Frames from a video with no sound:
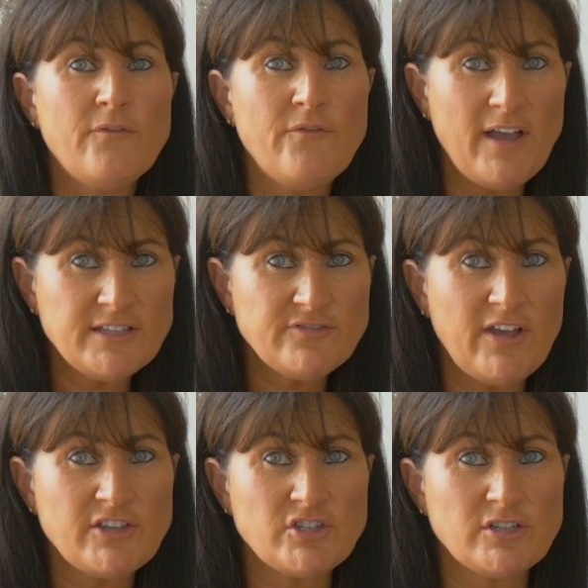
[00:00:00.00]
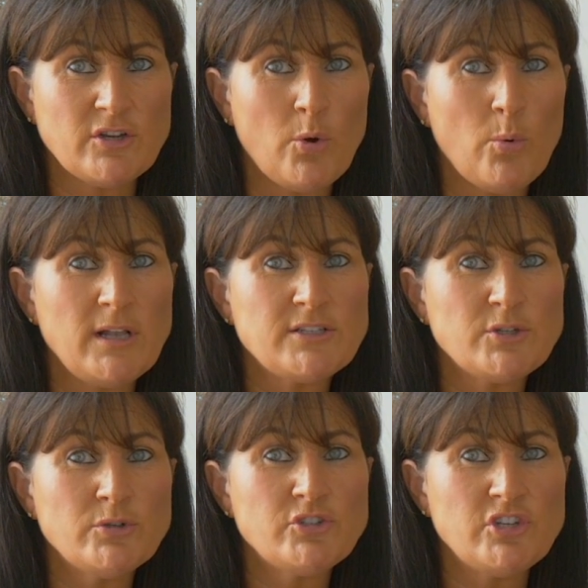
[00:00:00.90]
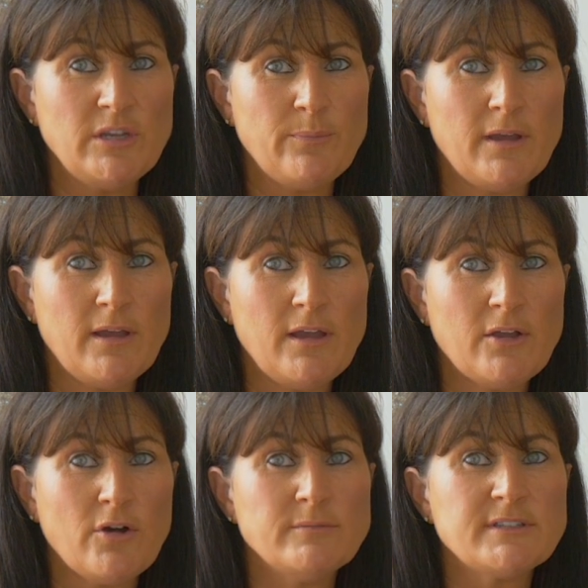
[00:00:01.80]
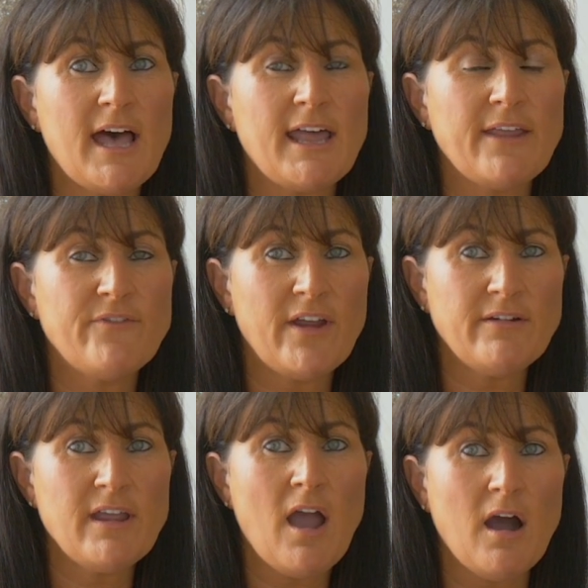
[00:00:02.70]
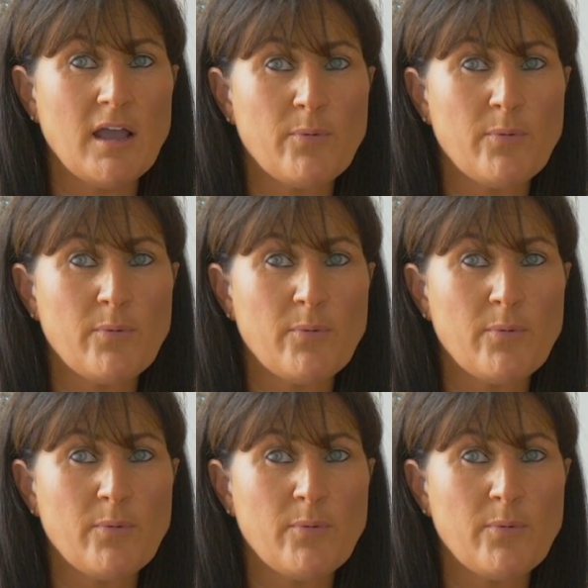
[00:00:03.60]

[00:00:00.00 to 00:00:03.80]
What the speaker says: Fast fashion, while though cheap, comes at a very high